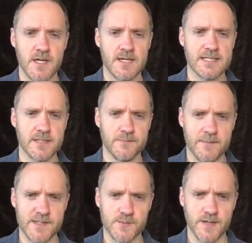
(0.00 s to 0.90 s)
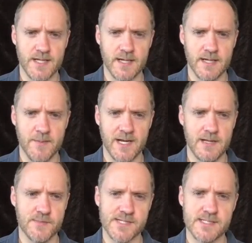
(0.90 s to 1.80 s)
Next up, this one here, an
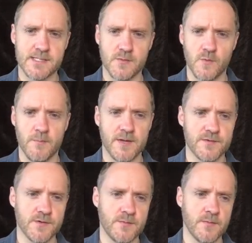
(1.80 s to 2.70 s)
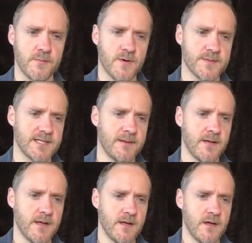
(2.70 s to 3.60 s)
immaculately presented 1-bedroom property,
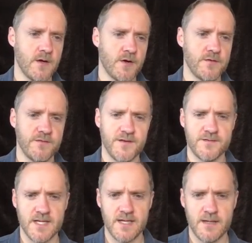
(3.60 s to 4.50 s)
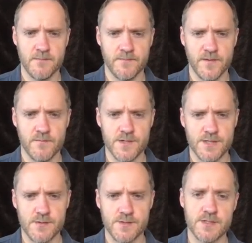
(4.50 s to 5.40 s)
150.
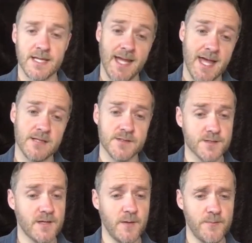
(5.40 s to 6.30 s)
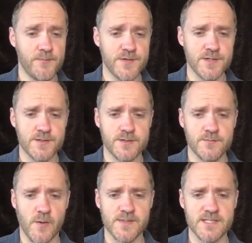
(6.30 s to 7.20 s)
Reduced again. So there's a couple of reduced
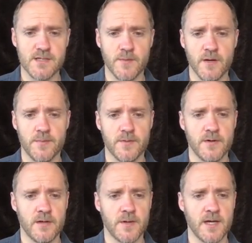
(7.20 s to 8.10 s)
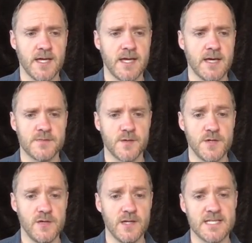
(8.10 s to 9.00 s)
properties coming up on the market here. The
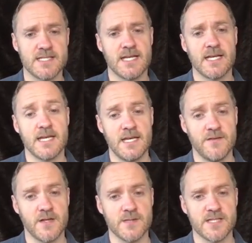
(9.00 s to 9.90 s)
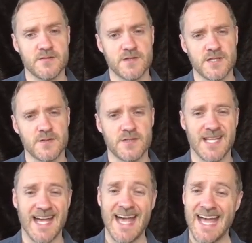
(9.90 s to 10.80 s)
new listing, even though it says reduced
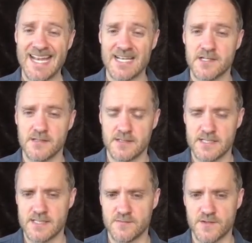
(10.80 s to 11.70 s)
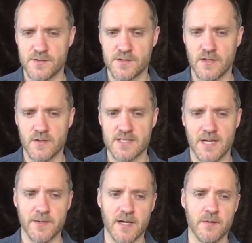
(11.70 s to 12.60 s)
and this says reduced a long
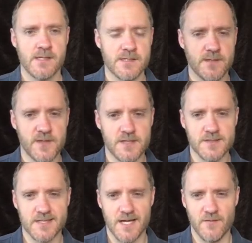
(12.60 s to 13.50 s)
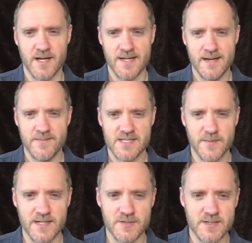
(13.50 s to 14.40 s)
time ago, something doesn't sound right there. It's a
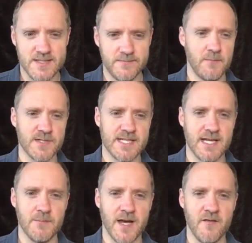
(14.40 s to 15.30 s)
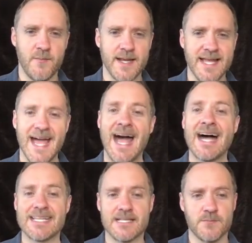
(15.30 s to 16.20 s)
bit interesting. It looks like it might have been
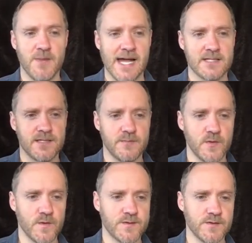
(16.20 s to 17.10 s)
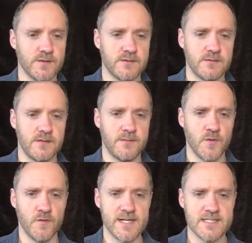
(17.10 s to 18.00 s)
added back to the portal
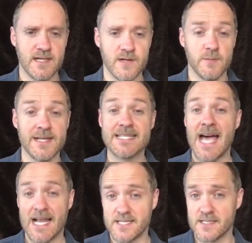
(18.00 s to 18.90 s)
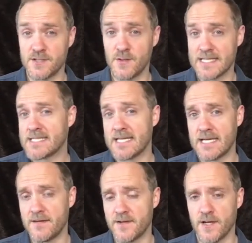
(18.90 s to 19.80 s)
more recently or been tagged as a new listing,
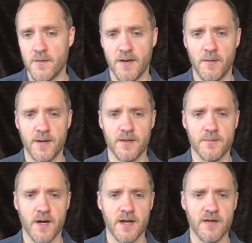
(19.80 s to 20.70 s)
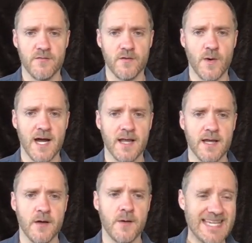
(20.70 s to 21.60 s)
even though it might have been on the market for a while
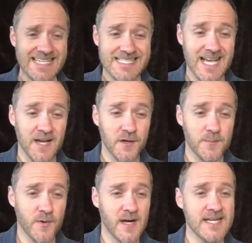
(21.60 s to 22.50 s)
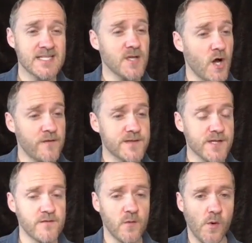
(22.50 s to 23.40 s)
ago. Is that a good price? Offers
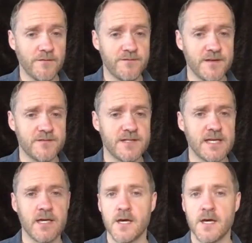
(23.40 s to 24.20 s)
over 150.